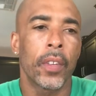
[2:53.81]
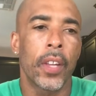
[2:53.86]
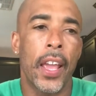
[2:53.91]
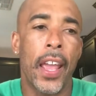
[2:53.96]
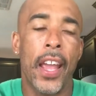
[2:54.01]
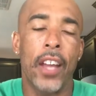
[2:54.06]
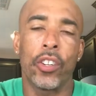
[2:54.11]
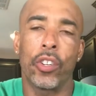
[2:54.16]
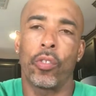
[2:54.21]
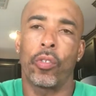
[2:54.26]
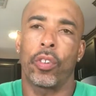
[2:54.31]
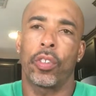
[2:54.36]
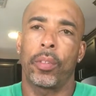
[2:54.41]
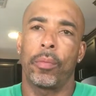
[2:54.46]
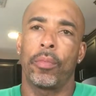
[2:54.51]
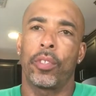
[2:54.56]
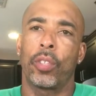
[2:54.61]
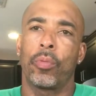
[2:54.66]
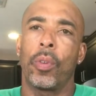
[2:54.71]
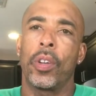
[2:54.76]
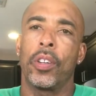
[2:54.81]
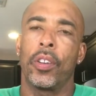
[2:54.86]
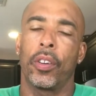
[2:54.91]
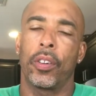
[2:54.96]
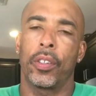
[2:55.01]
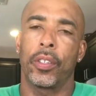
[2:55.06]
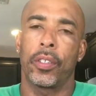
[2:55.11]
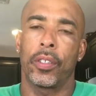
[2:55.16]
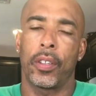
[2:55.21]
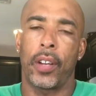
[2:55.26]
and or some
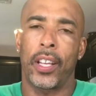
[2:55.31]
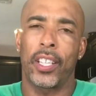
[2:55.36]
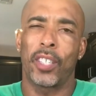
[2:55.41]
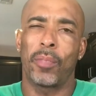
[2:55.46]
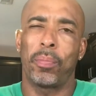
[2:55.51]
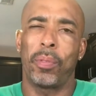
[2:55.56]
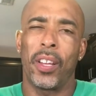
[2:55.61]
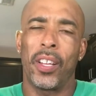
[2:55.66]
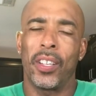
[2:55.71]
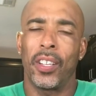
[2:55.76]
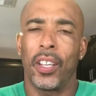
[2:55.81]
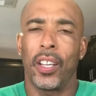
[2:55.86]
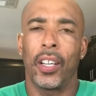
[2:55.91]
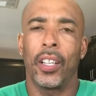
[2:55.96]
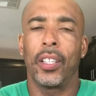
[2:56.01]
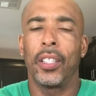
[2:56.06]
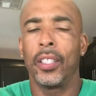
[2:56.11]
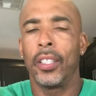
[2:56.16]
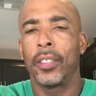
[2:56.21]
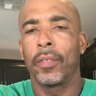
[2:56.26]
sweetener like Splenda